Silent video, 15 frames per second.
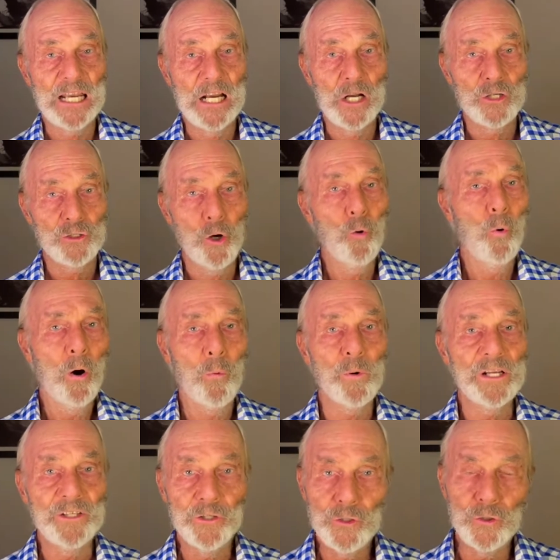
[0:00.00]
So, what we
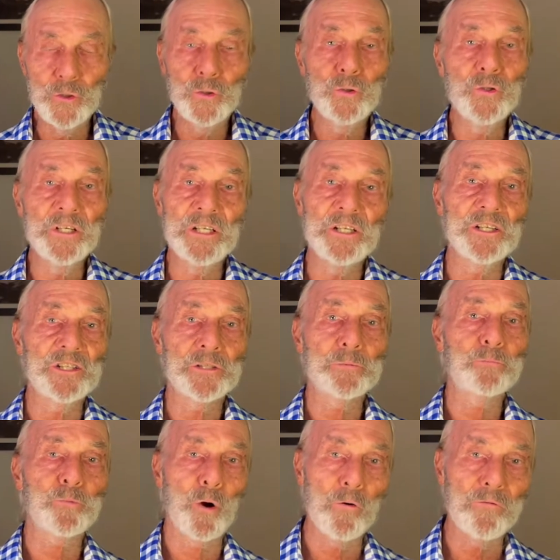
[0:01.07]
do is
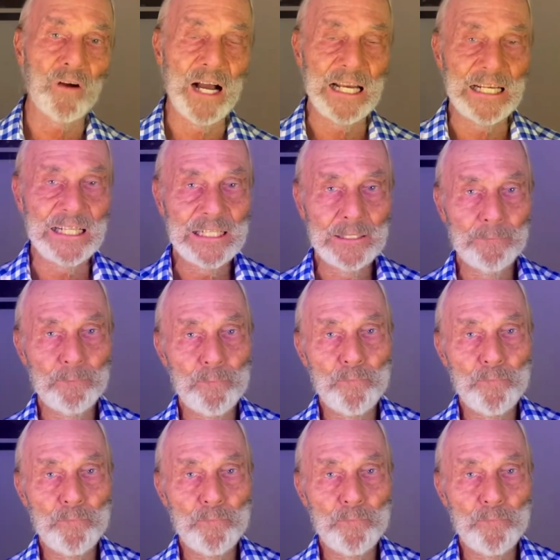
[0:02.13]
profiling